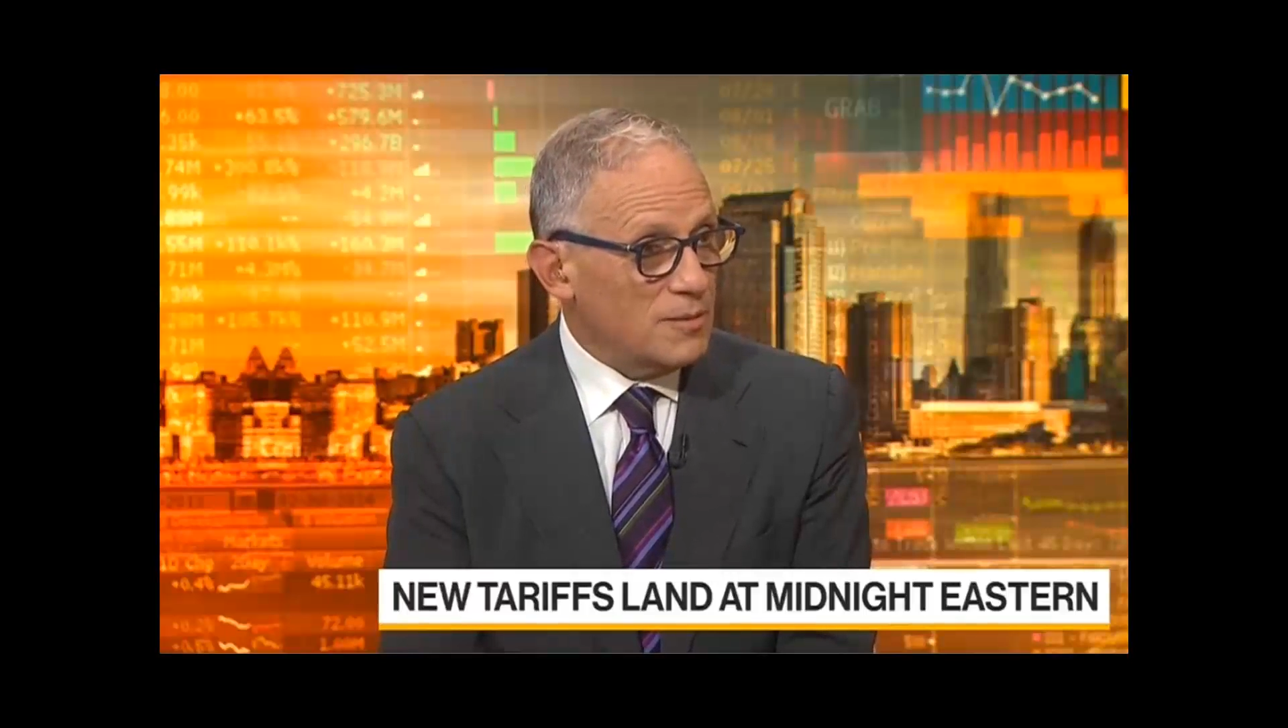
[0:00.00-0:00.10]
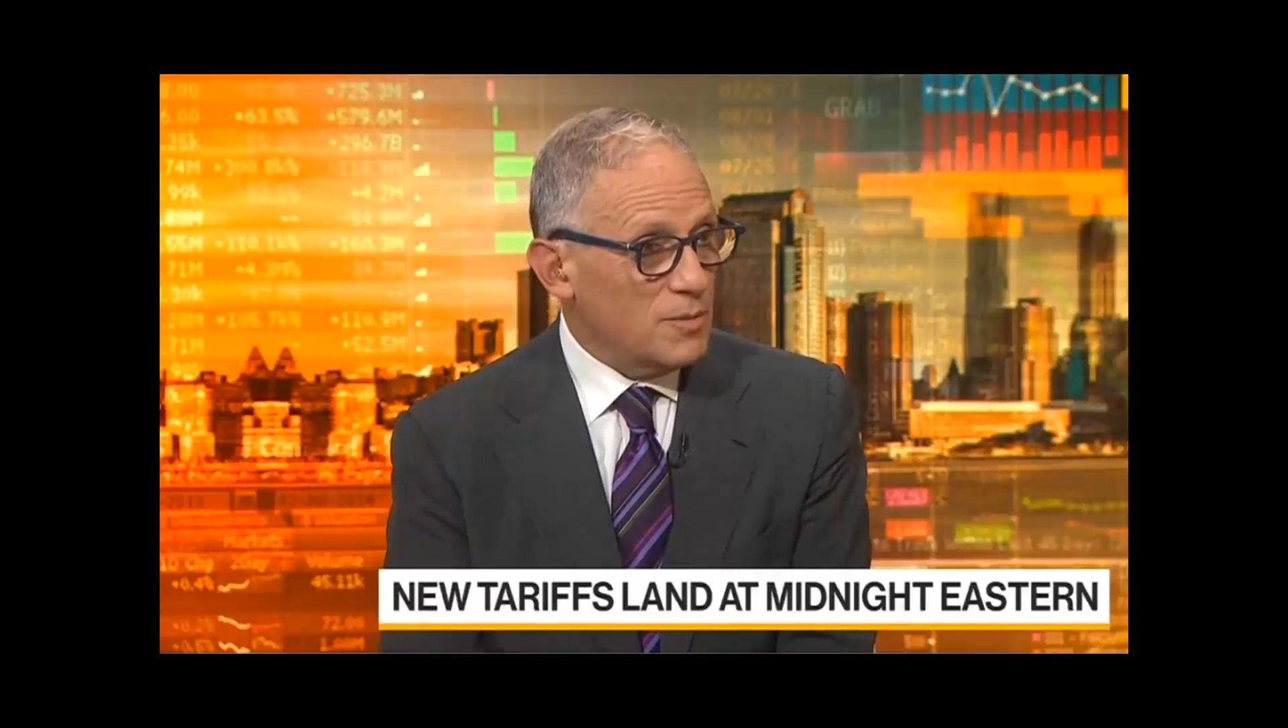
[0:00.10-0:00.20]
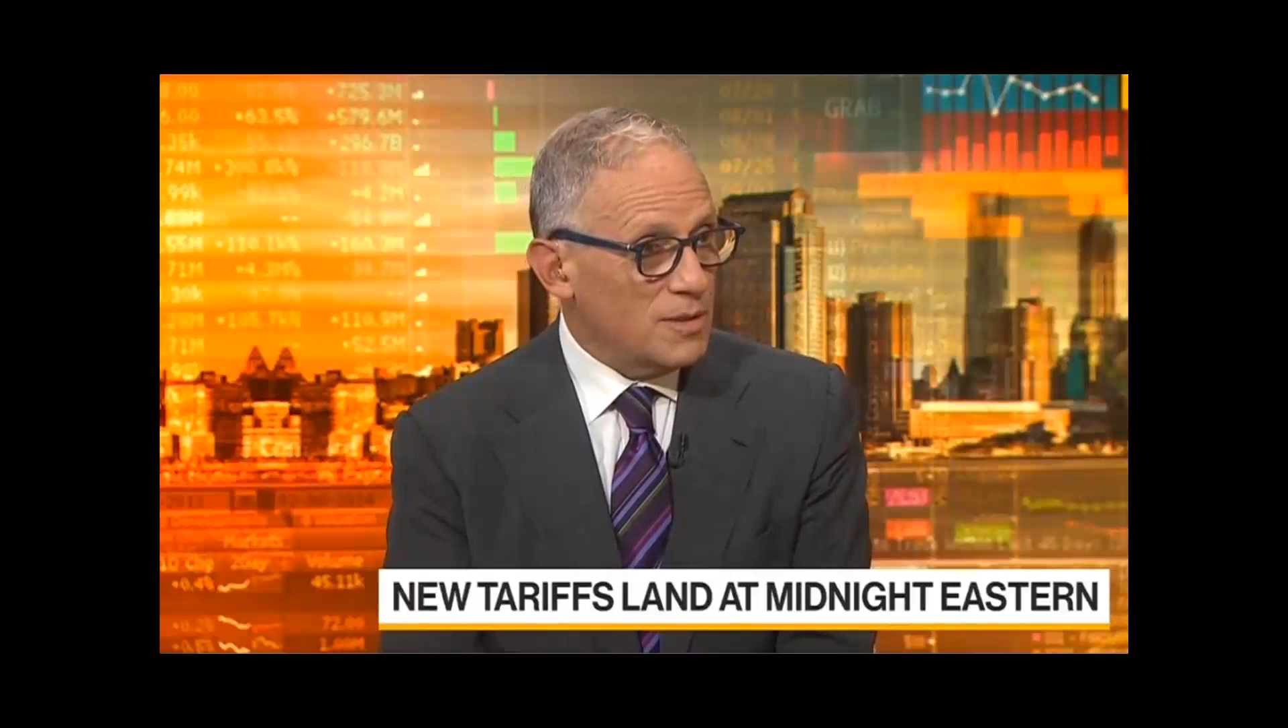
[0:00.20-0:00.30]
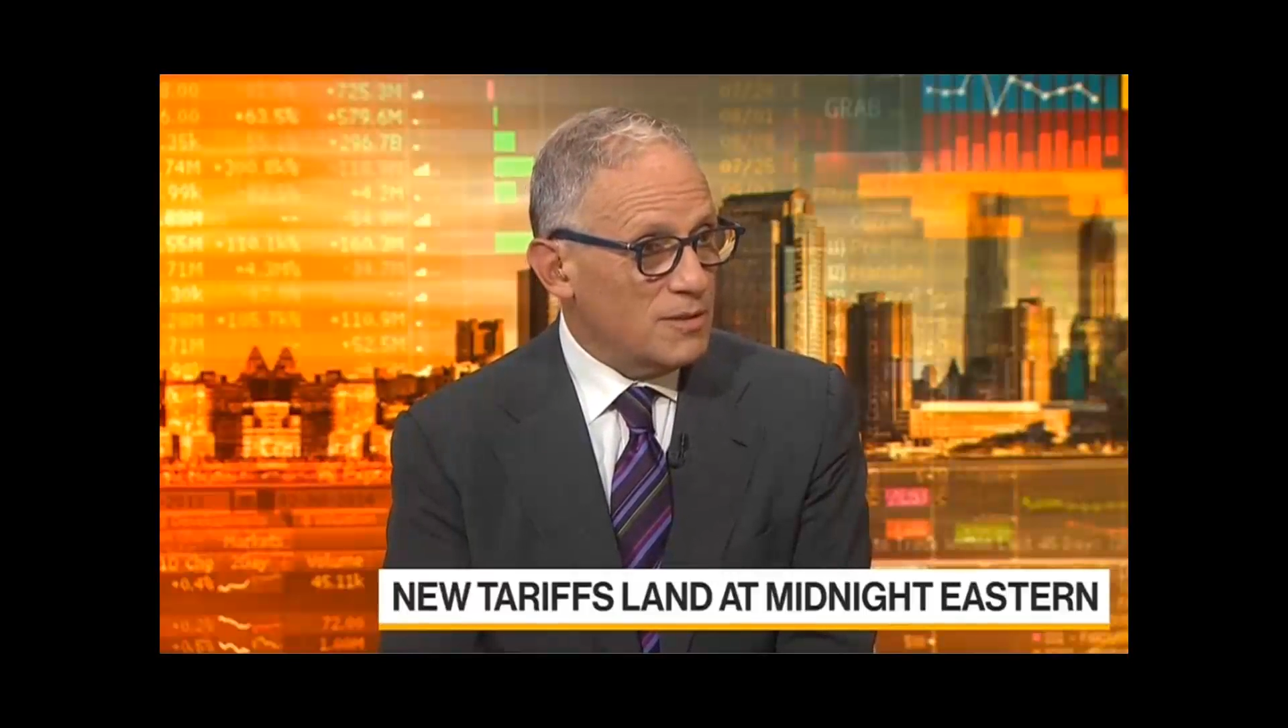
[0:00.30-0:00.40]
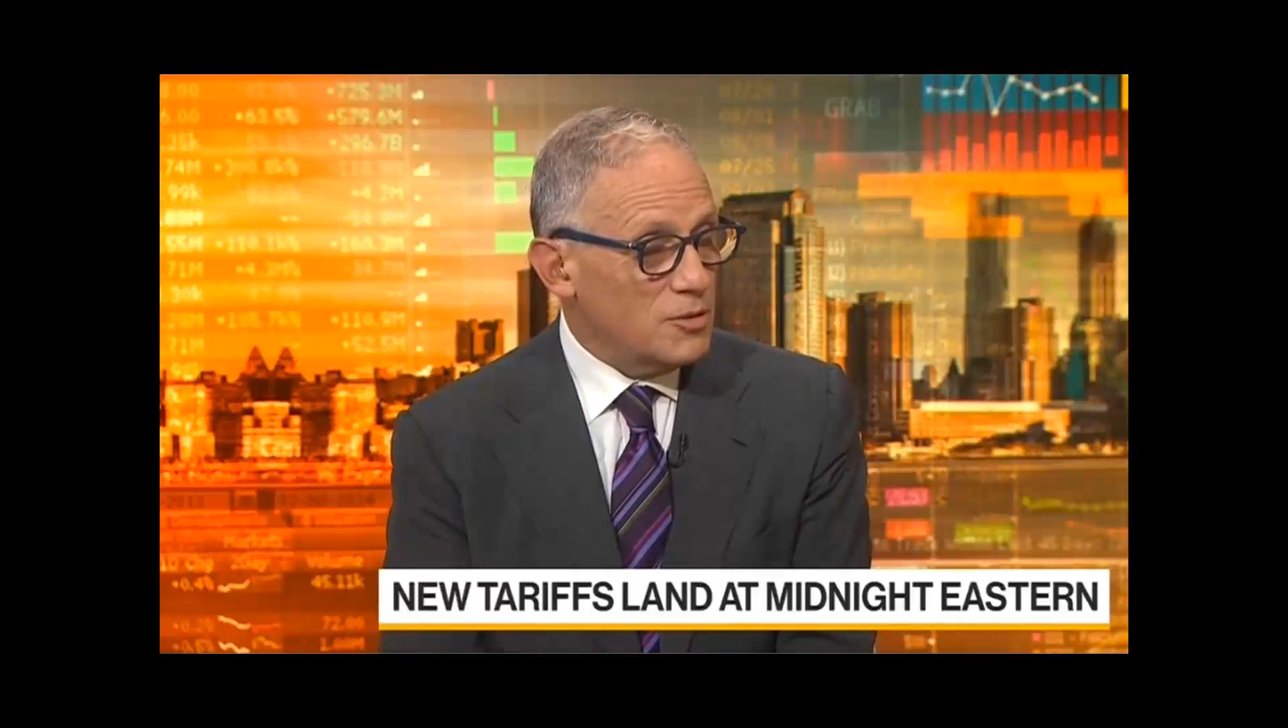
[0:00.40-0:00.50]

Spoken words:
in what